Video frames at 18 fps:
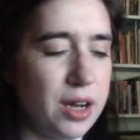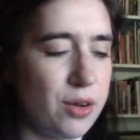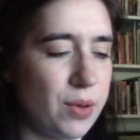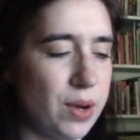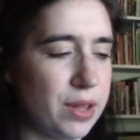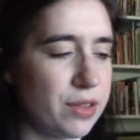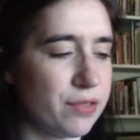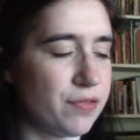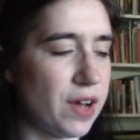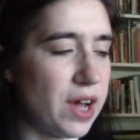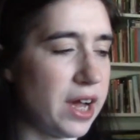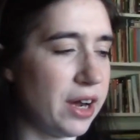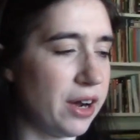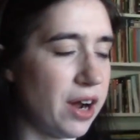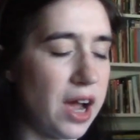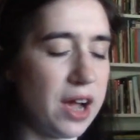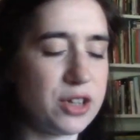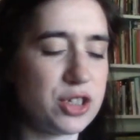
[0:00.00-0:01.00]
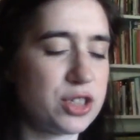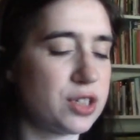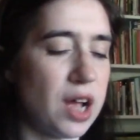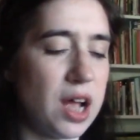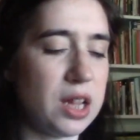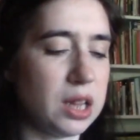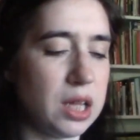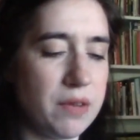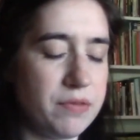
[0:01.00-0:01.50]
around the fire. I just,
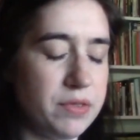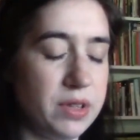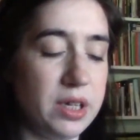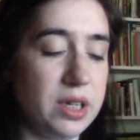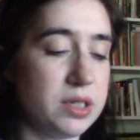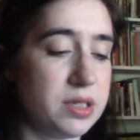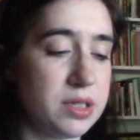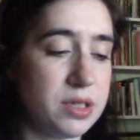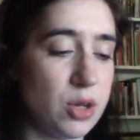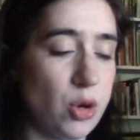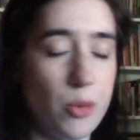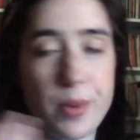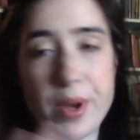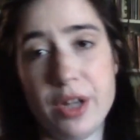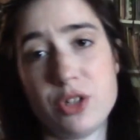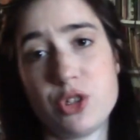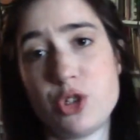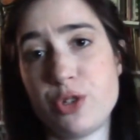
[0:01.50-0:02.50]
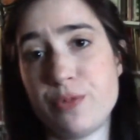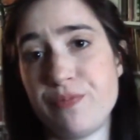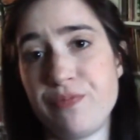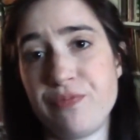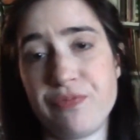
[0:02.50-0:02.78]
I loved this so much.